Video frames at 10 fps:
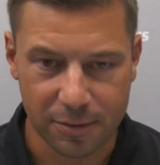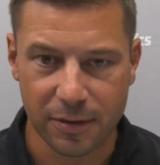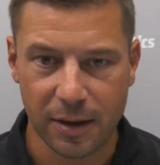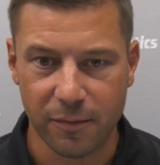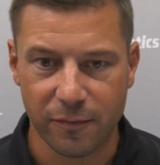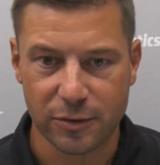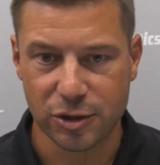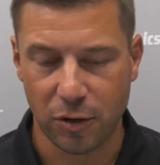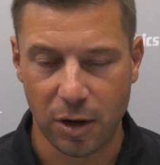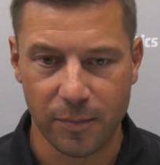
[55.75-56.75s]
to them for
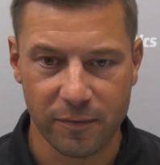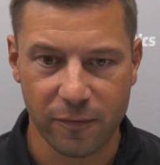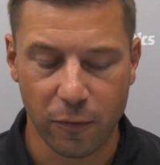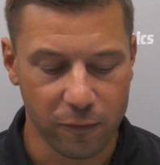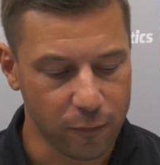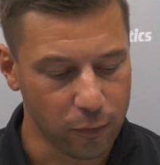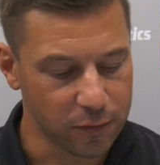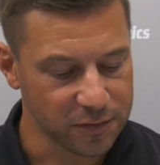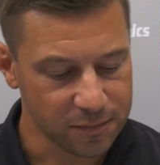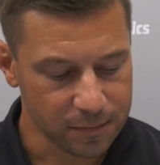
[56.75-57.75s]
showing up in full
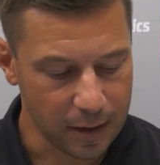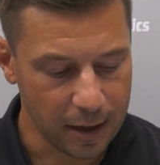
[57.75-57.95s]
force.